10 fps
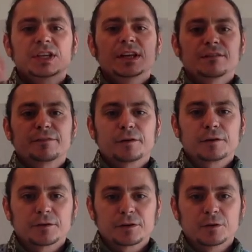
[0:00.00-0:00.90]
and
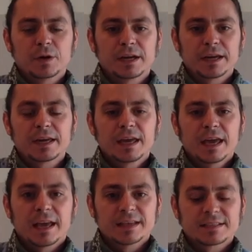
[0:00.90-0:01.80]
further away
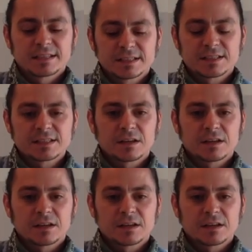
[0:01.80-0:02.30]
as it gets,